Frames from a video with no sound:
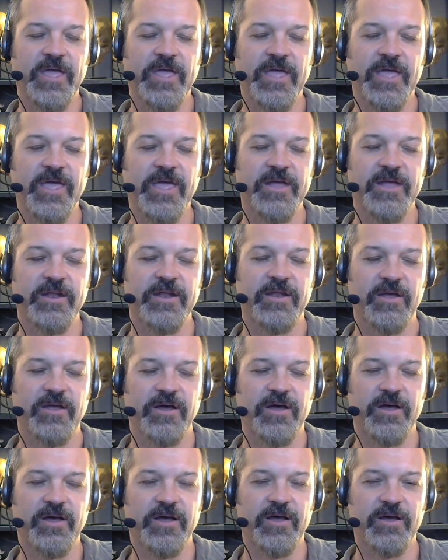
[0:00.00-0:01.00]
And
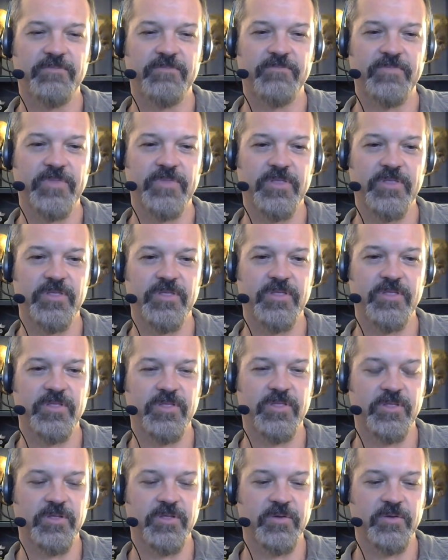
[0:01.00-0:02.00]

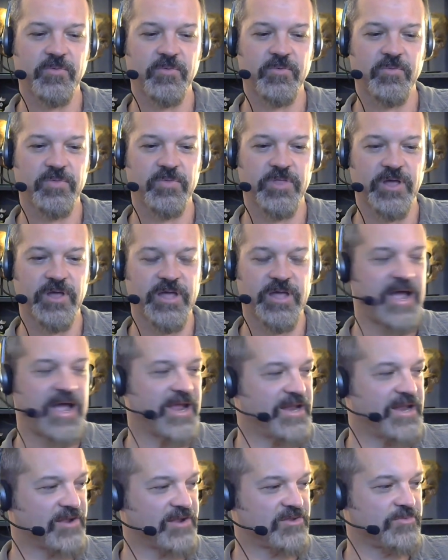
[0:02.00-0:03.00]
the
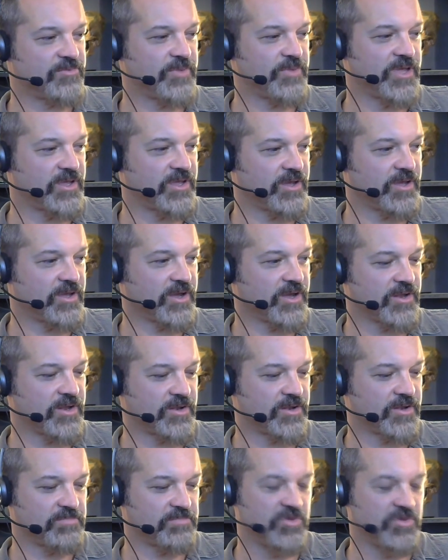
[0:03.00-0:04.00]
guy next to me
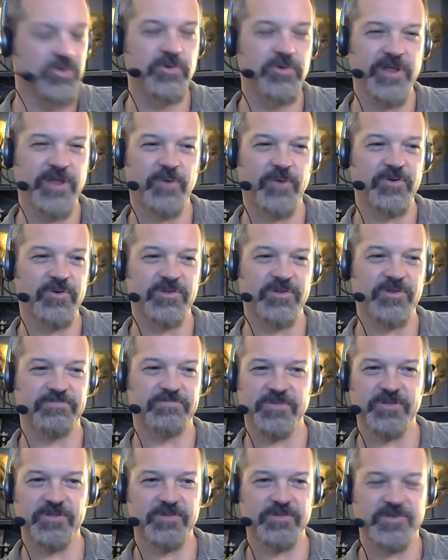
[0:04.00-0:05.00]
knew that
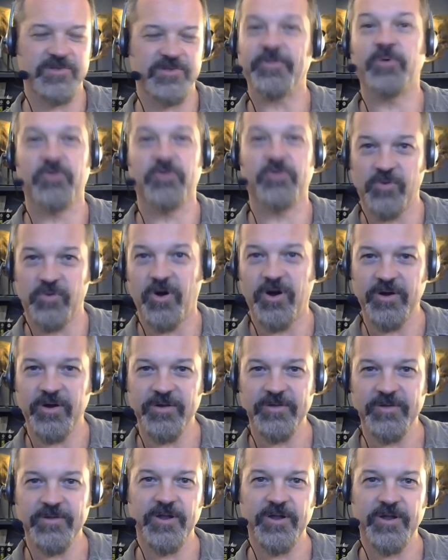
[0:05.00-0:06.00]
something was wrong,
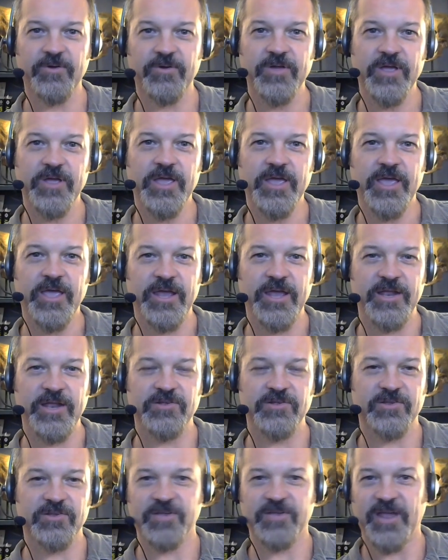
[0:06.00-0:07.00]
and he
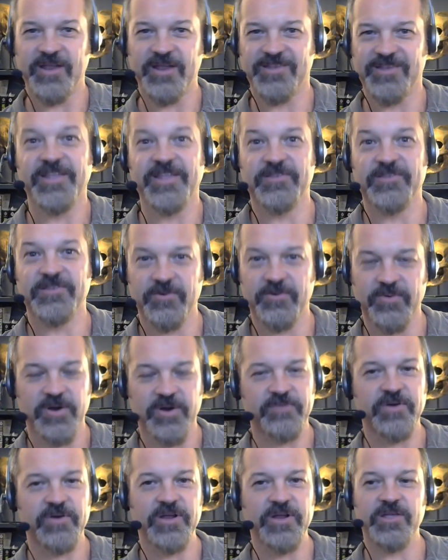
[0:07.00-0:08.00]
just kind of sensed it or
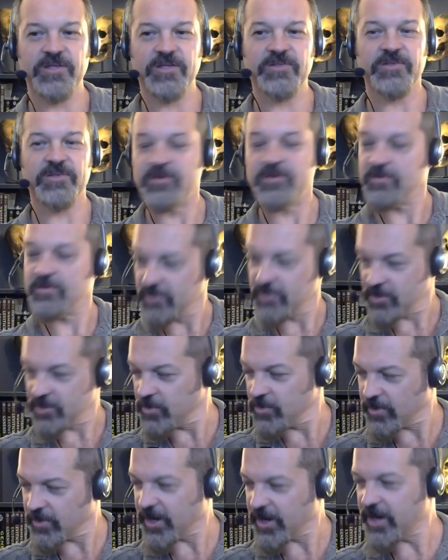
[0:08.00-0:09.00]
whatever. And he said, "Are
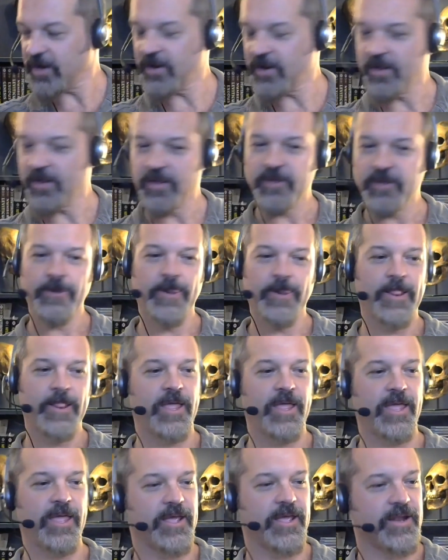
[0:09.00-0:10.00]
you all right?"
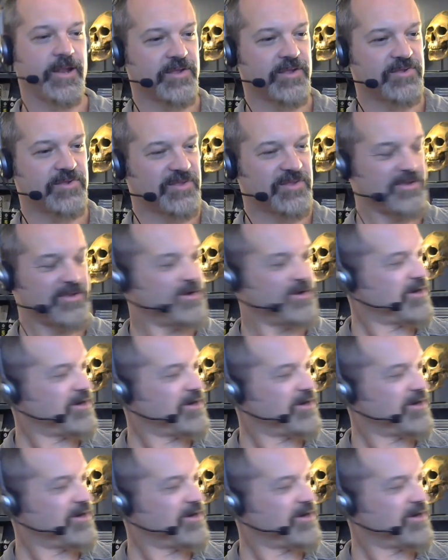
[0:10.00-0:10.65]
And I said,